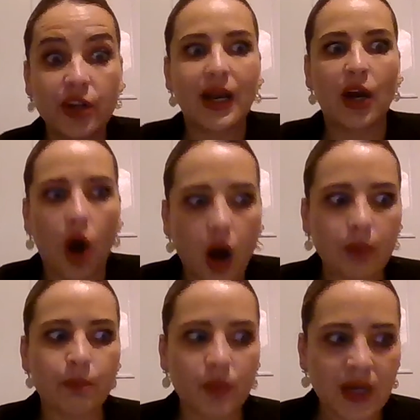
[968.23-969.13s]
like are
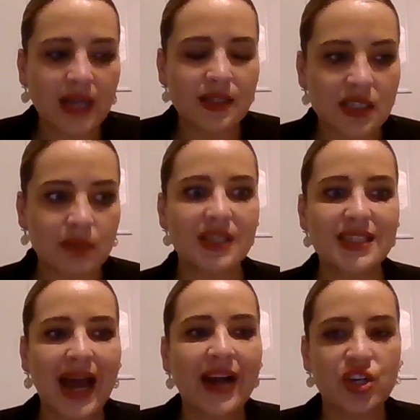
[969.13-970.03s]
customers
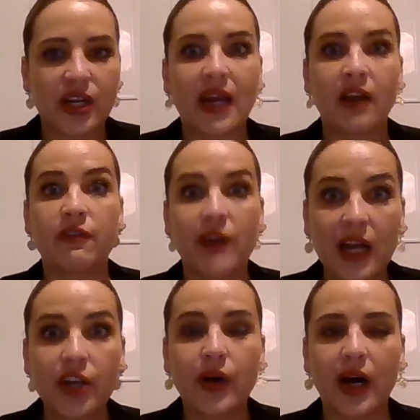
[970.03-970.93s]
actually getting
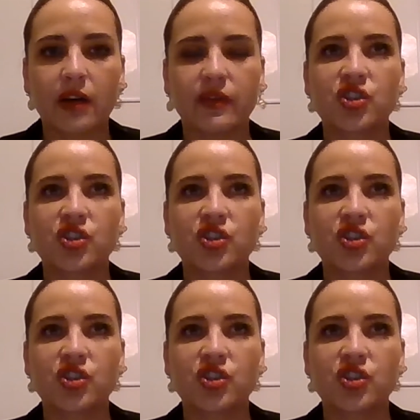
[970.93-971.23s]
value out of it?